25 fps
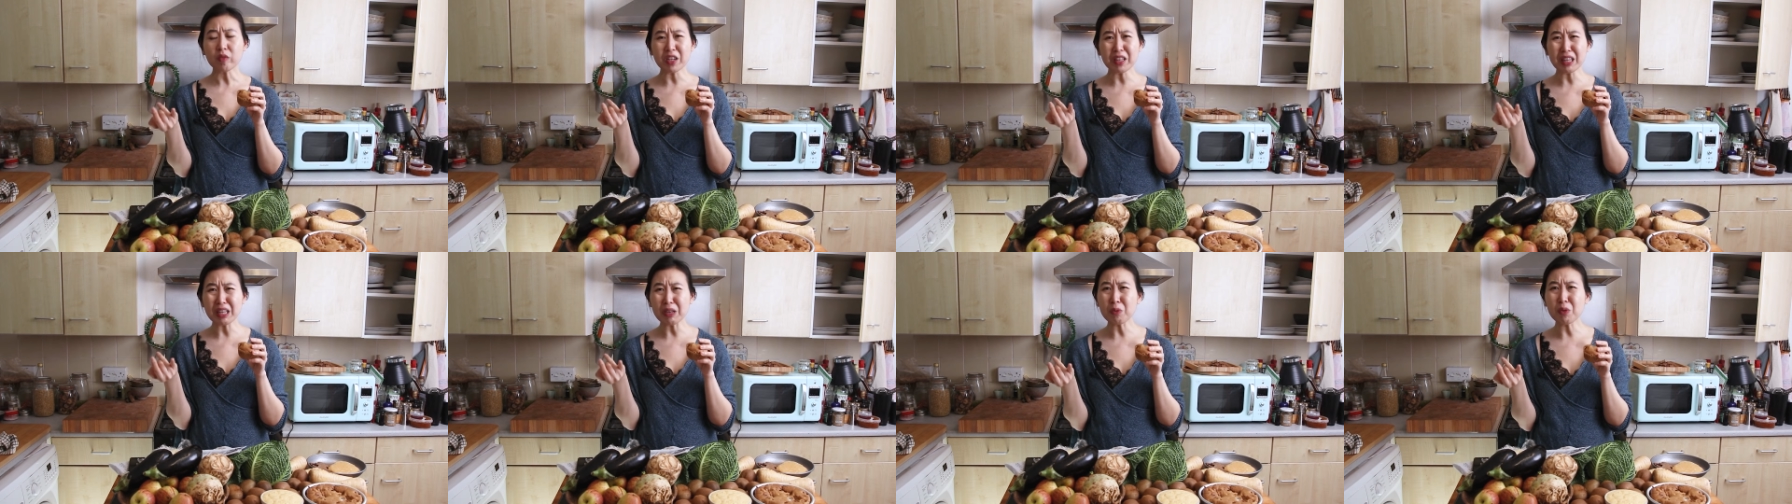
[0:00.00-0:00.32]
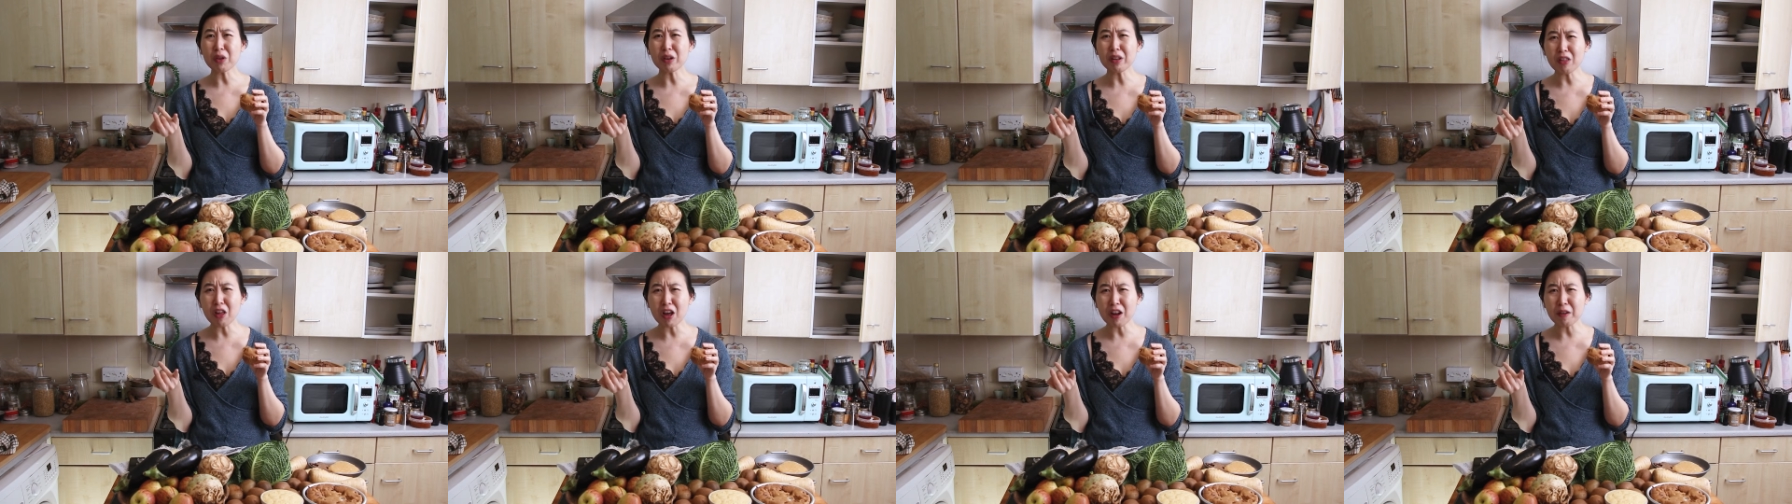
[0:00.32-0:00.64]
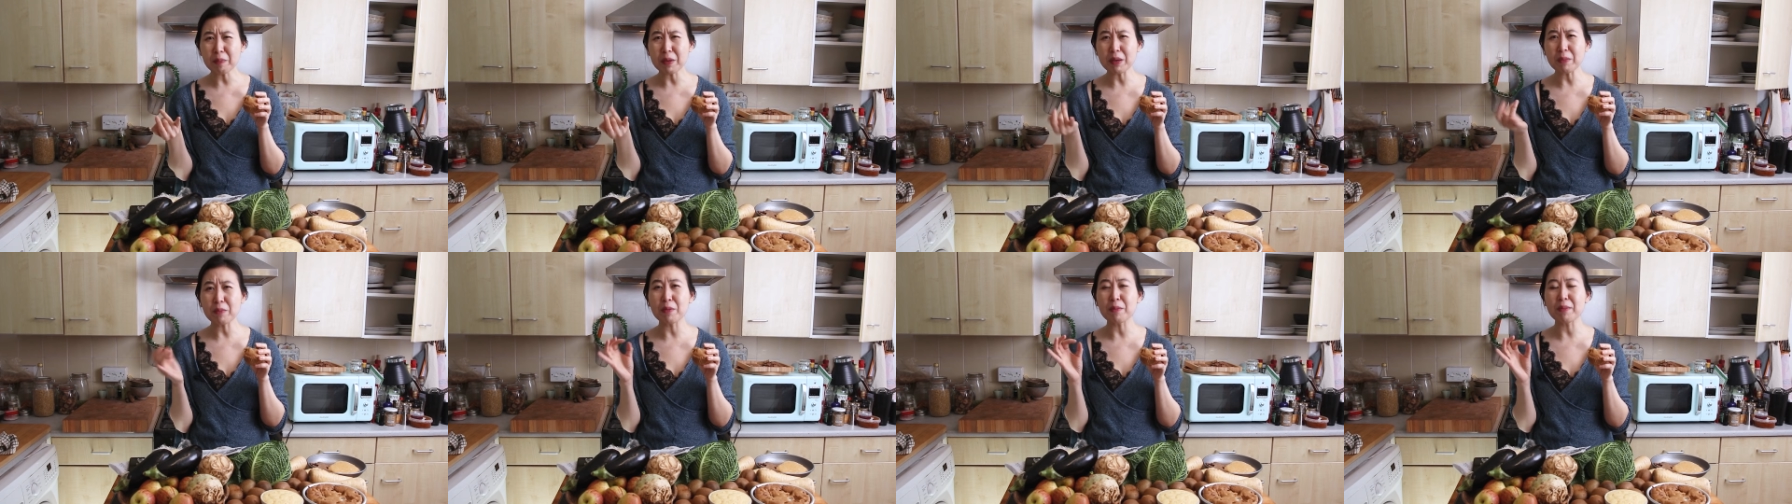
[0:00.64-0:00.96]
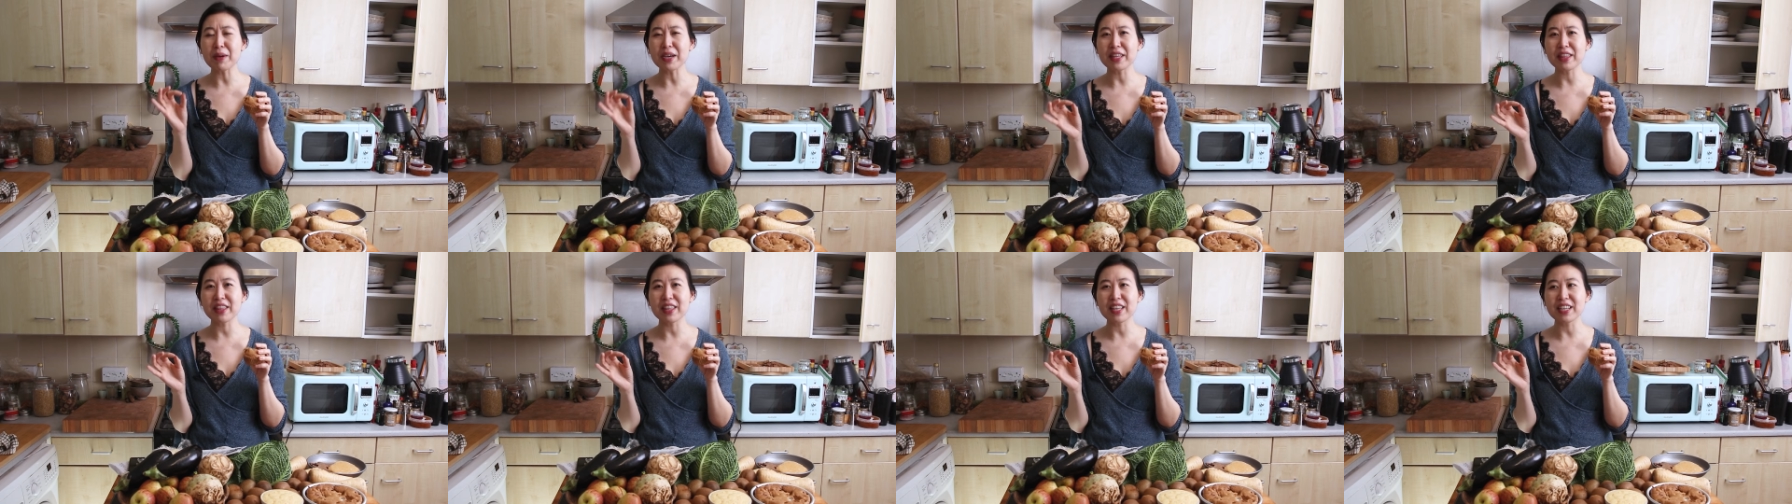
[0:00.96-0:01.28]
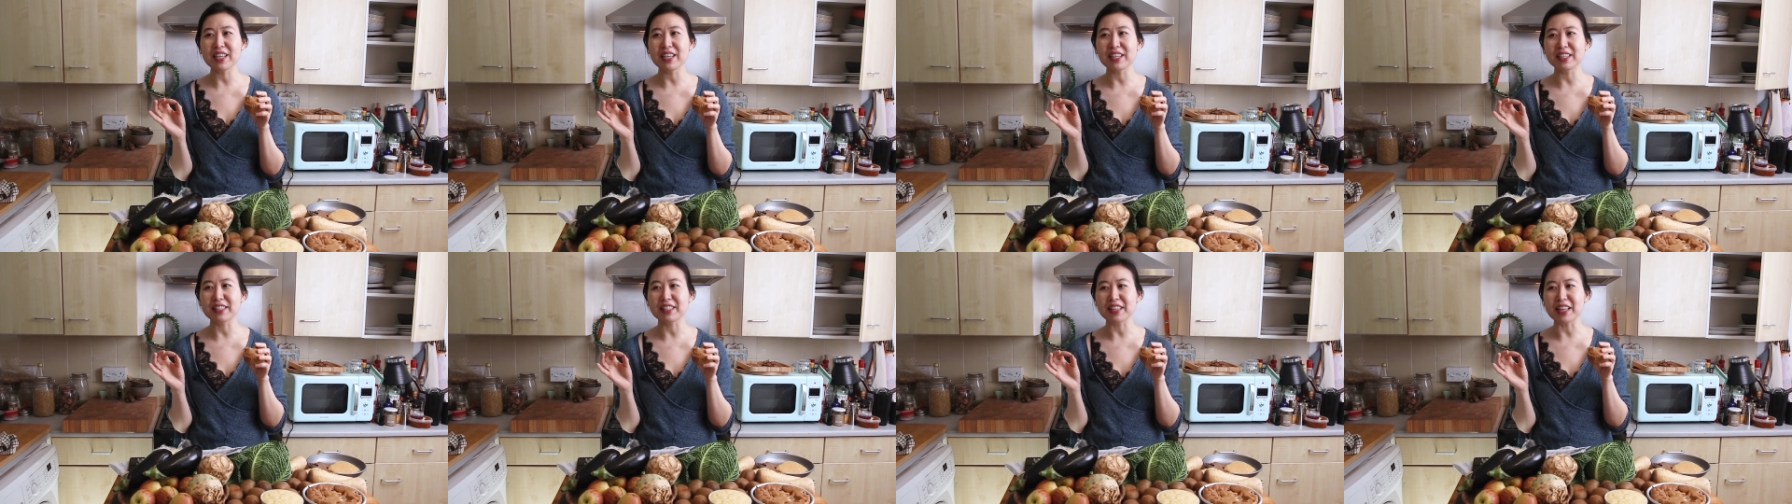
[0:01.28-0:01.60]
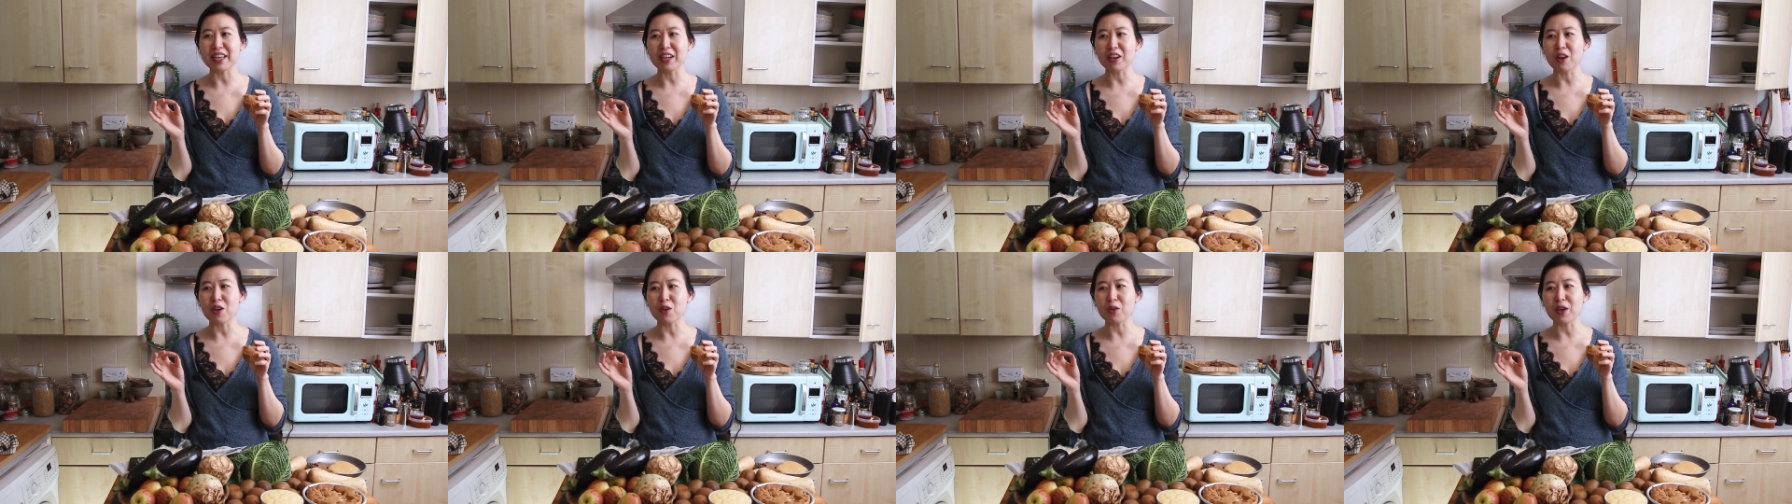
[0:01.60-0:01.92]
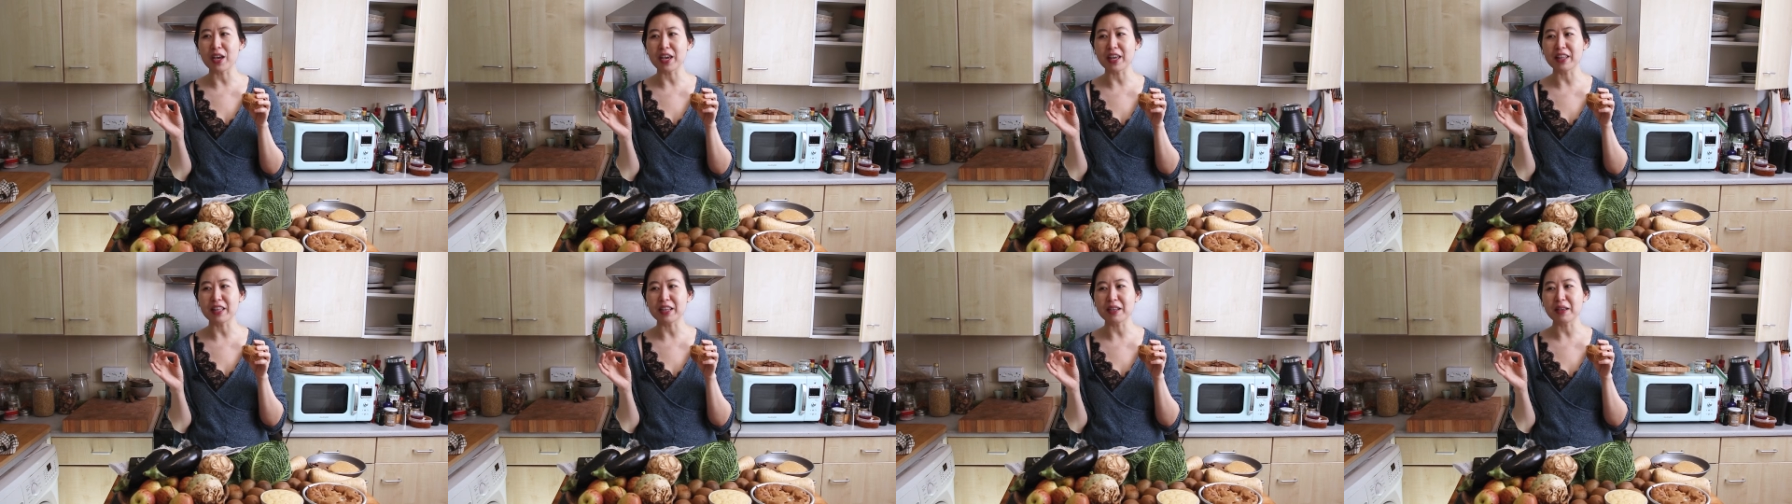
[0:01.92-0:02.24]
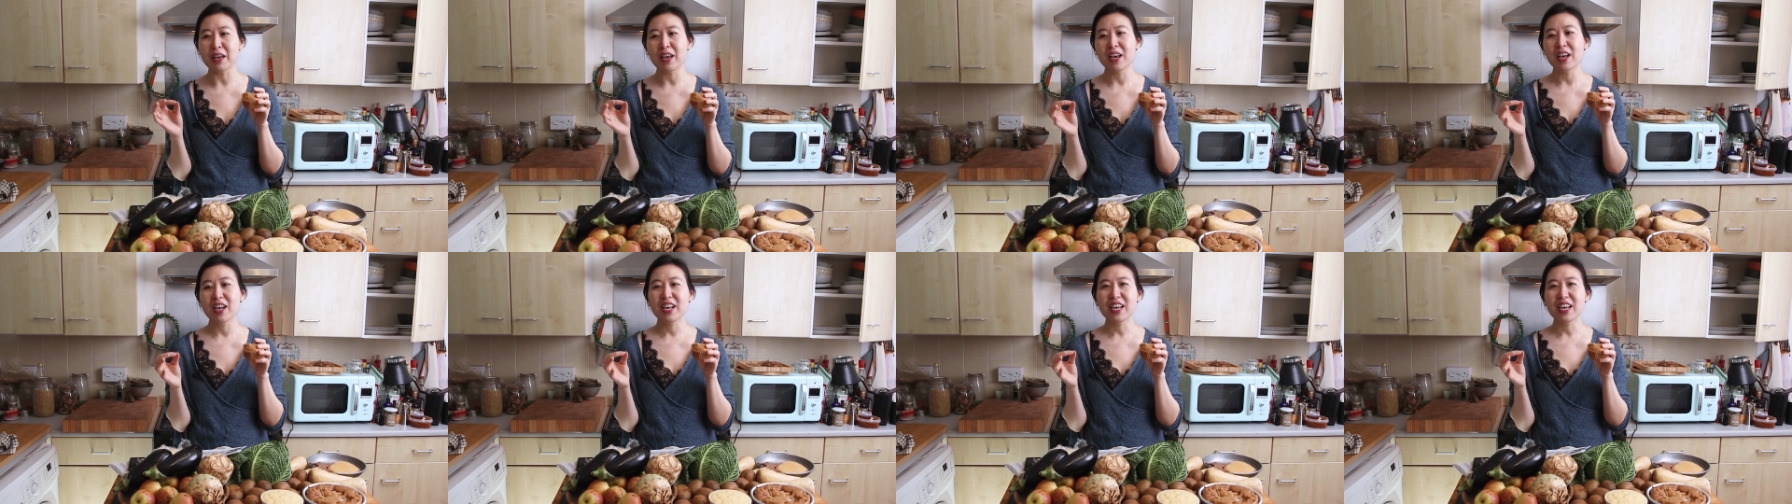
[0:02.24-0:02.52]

I think what a lot of people might think is like, okay, like,